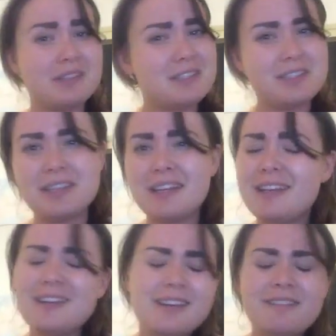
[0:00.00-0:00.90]
just
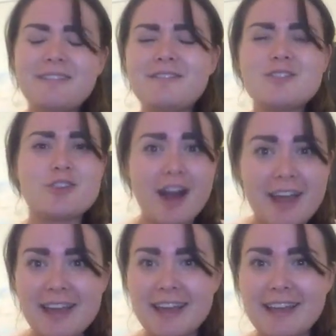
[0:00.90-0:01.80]

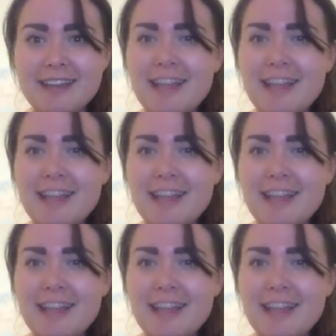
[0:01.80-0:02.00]
try it.